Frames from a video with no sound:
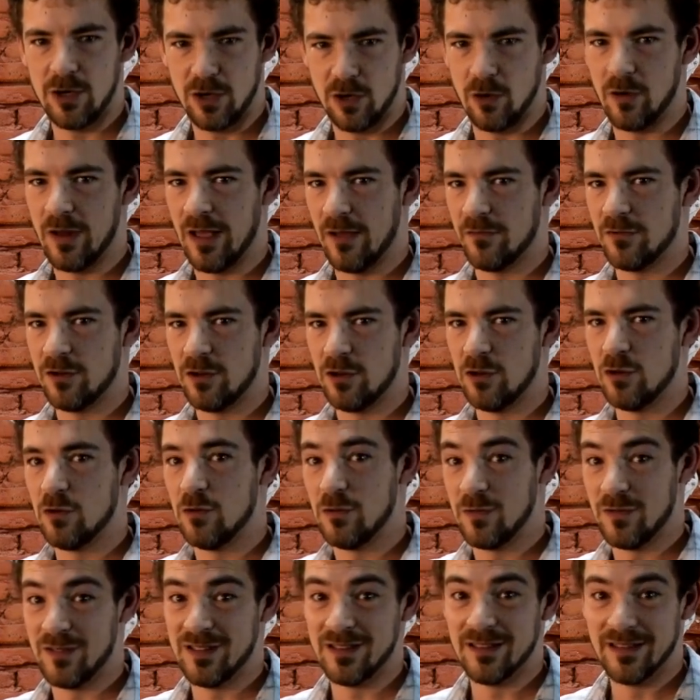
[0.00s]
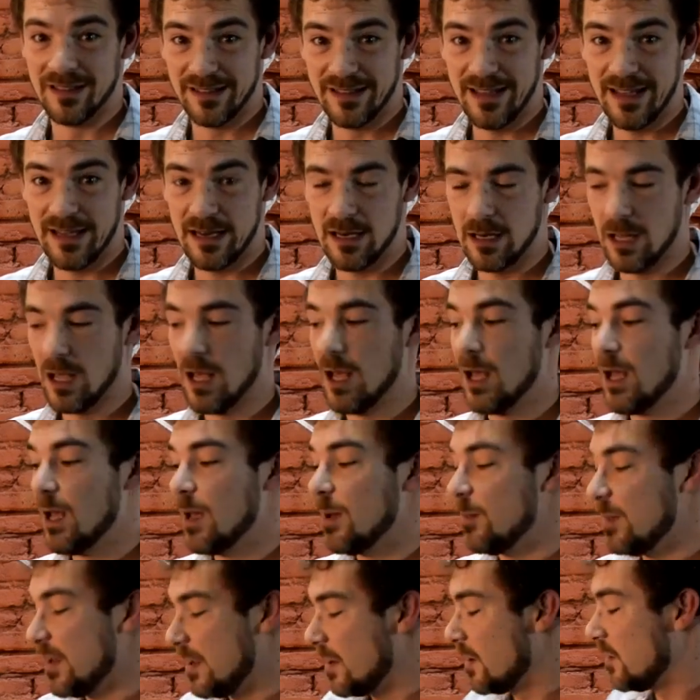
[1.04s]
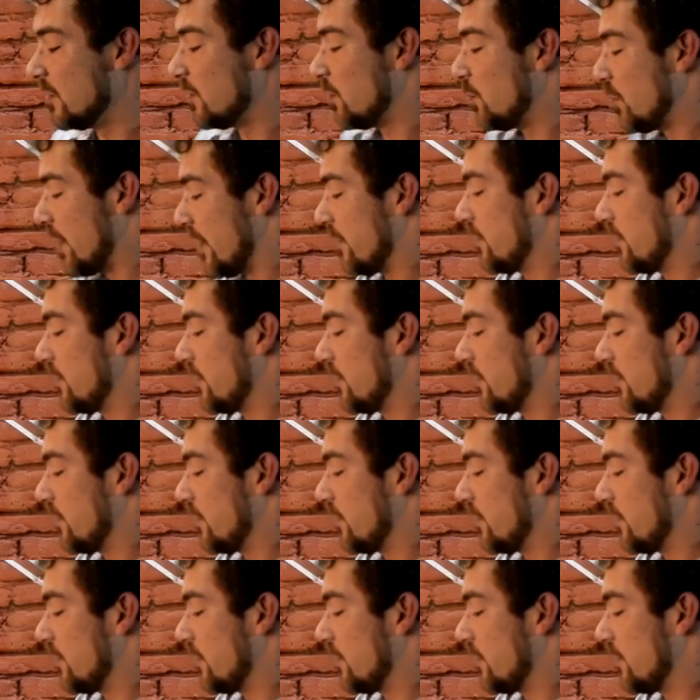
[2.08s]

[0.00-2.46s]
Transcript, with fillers: You don't have to do the lid because